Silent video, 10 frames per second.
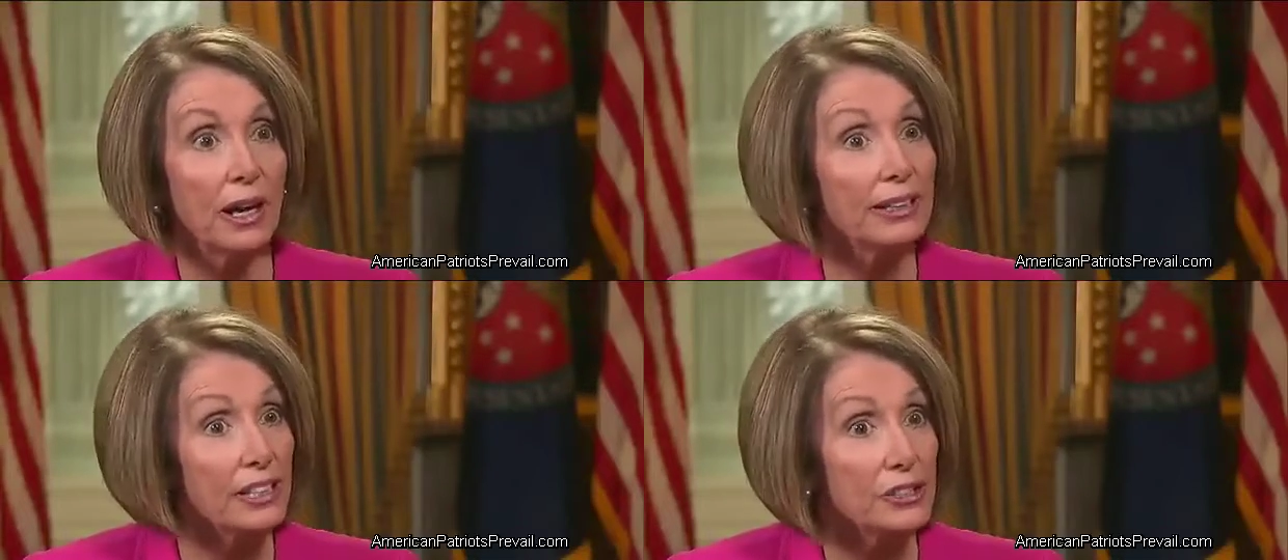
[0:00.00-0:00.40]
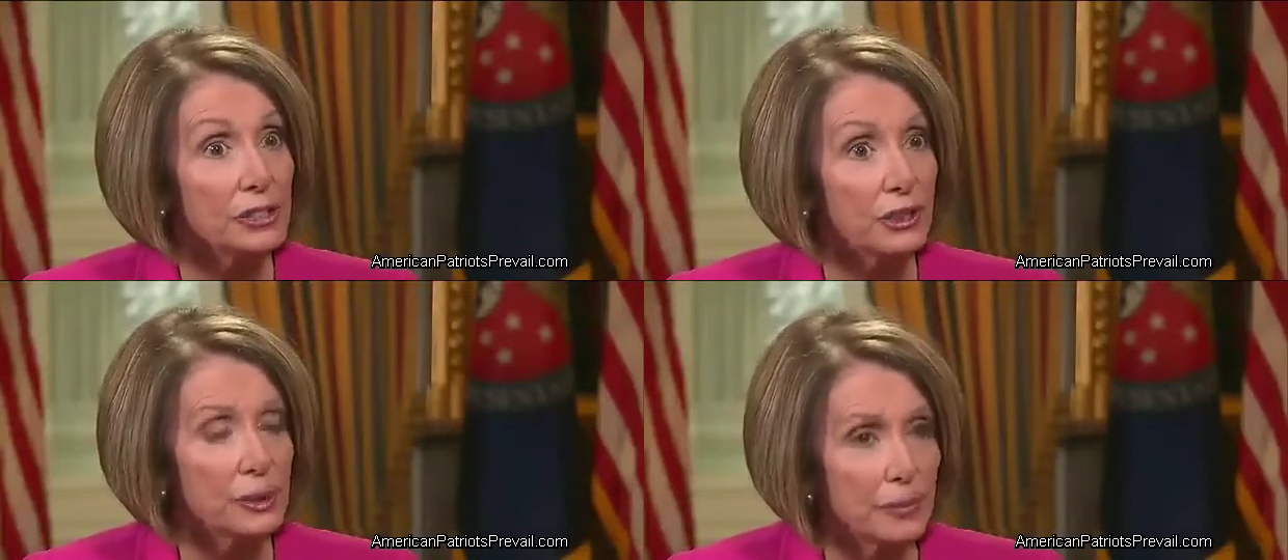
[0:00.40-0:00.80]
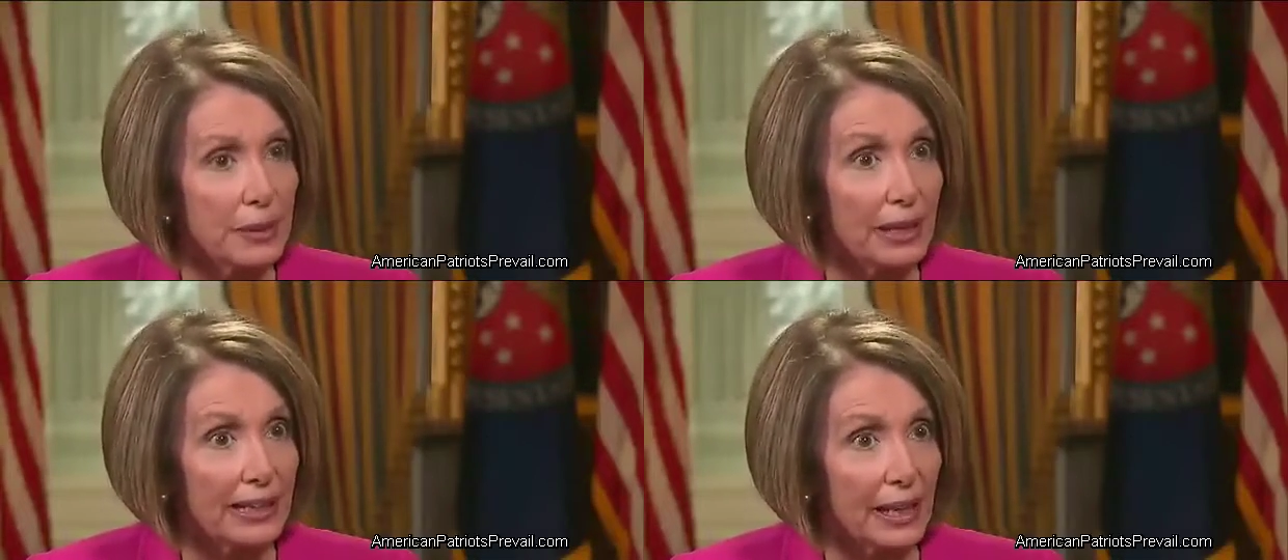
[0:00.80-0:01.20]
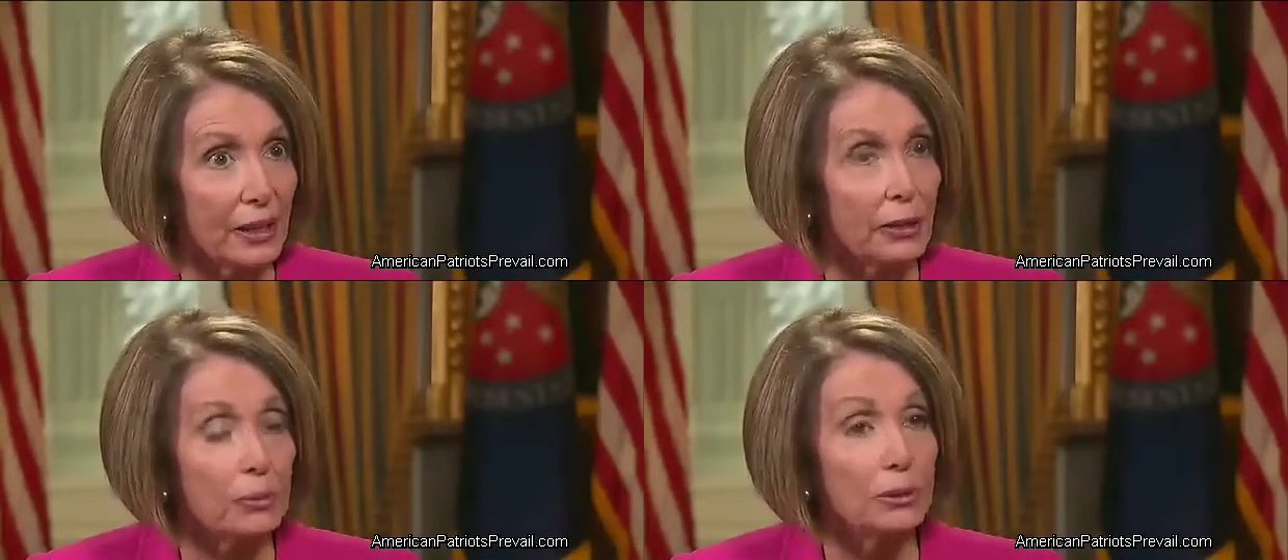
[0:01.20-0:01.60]
honest, to keep them
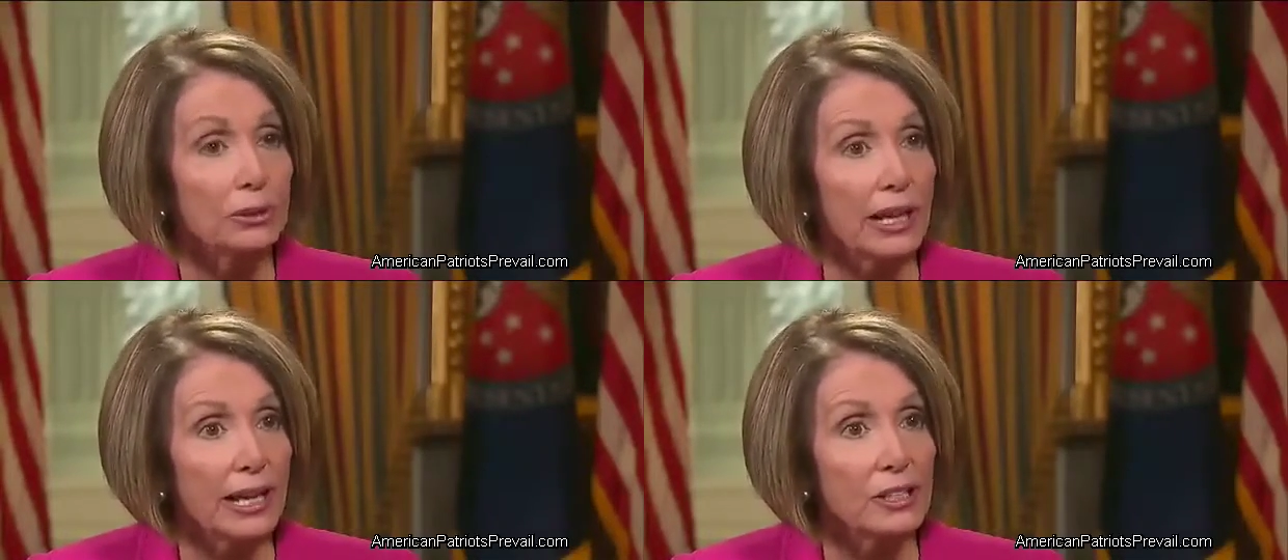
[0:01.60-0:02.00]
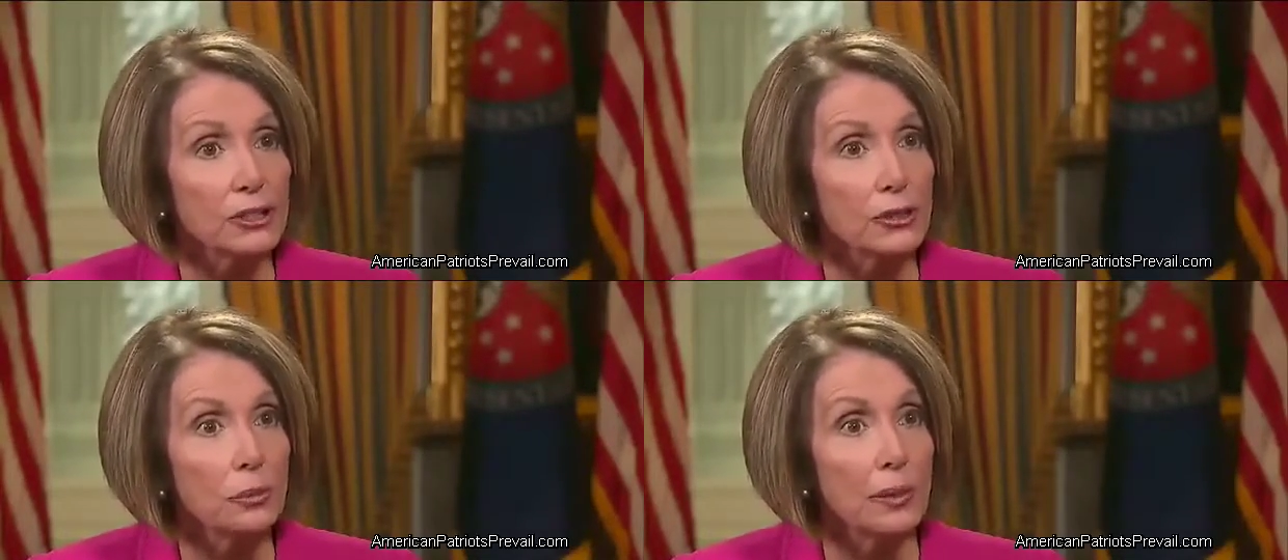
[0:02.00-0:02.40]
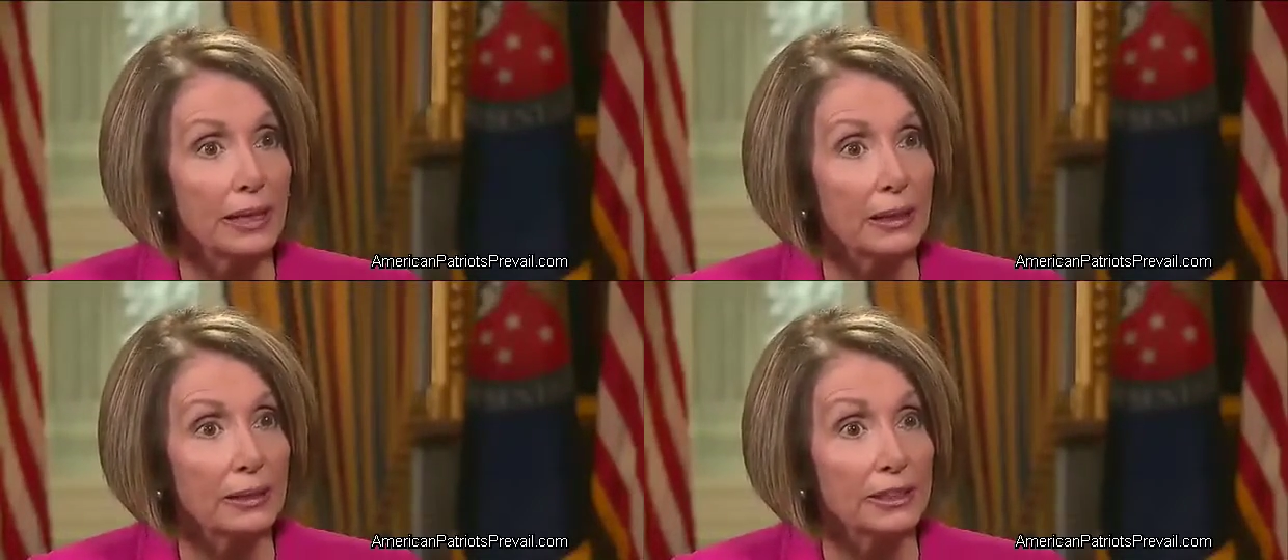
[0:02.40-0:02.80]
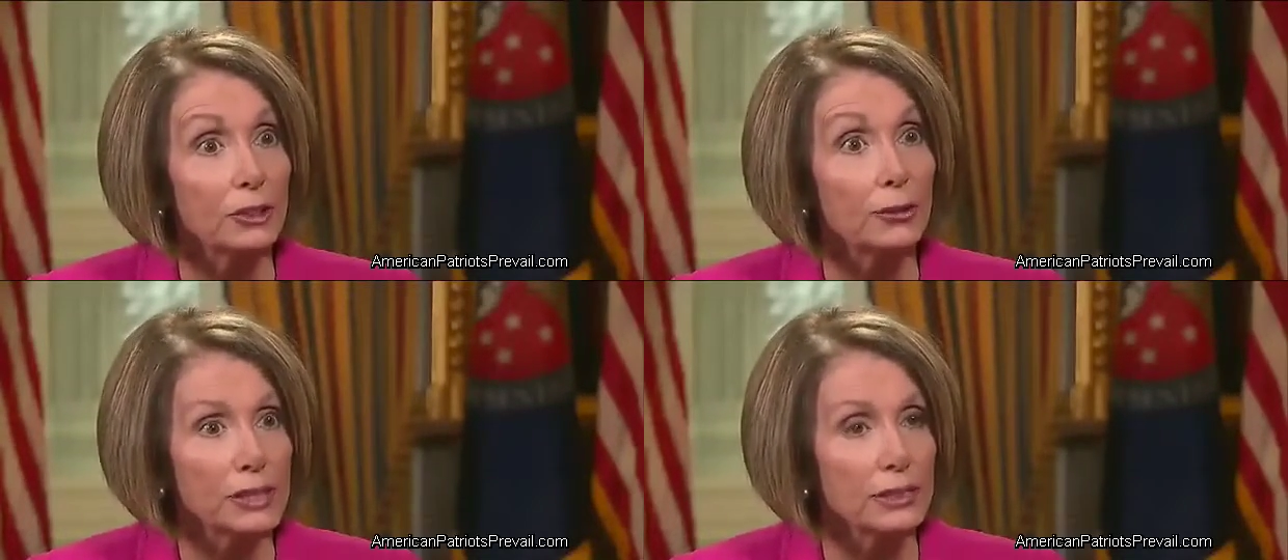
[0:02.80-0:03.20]
accountable, and to
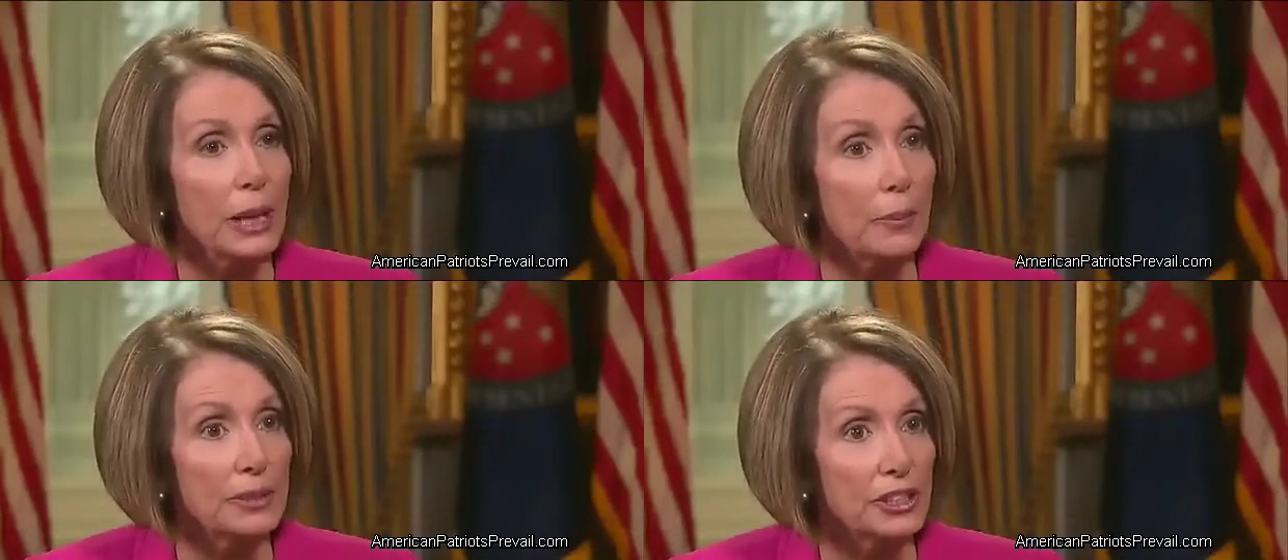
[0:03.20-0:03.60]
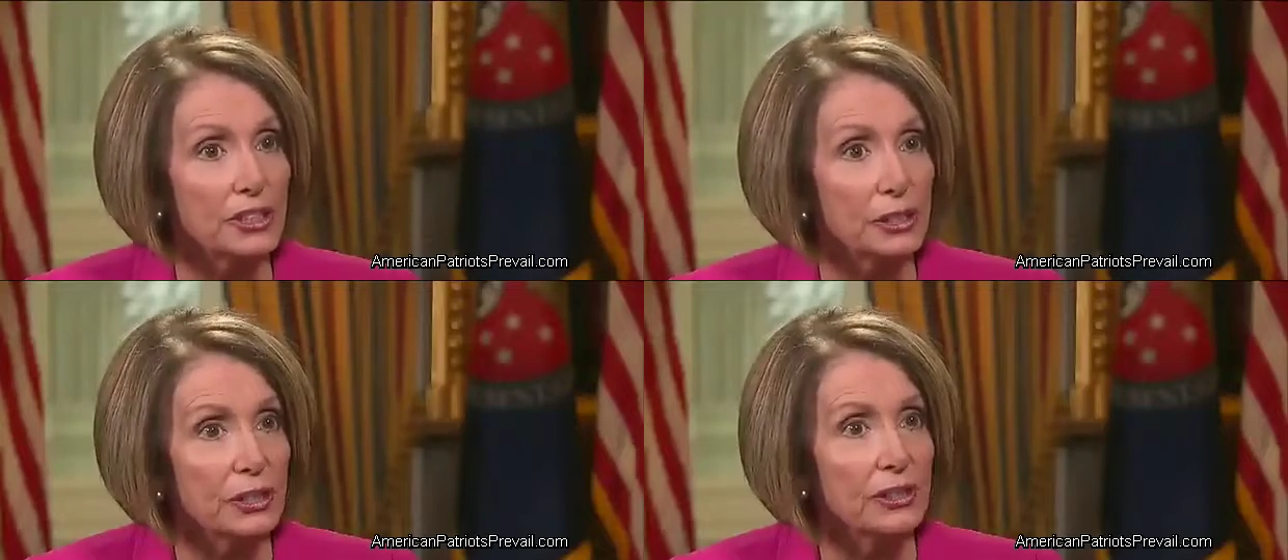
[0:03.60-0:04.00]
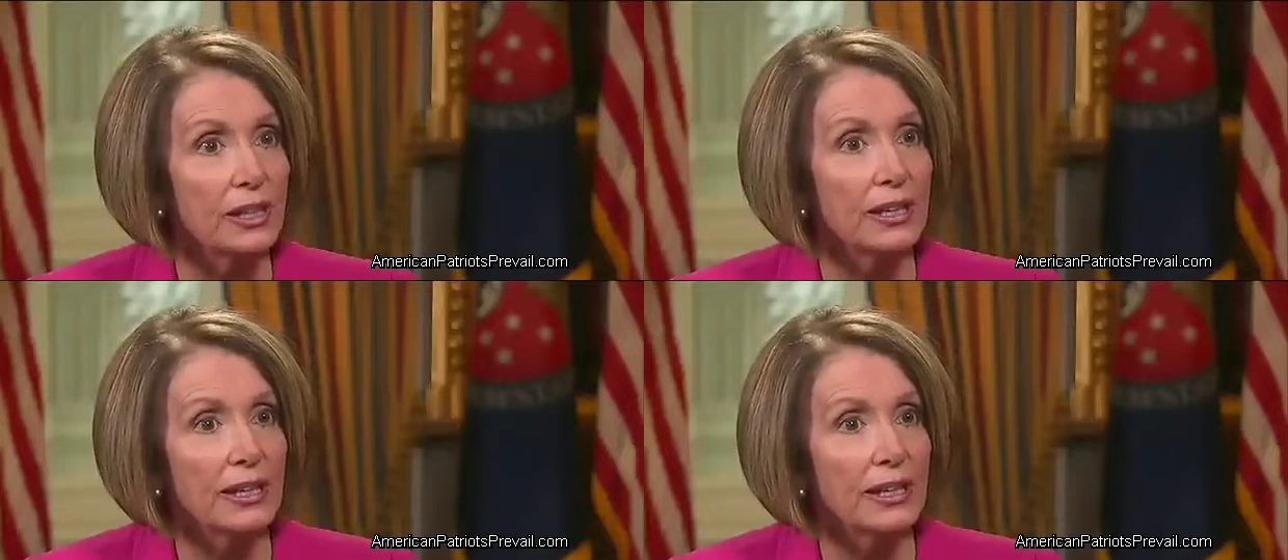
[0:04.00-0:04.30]
increase competition.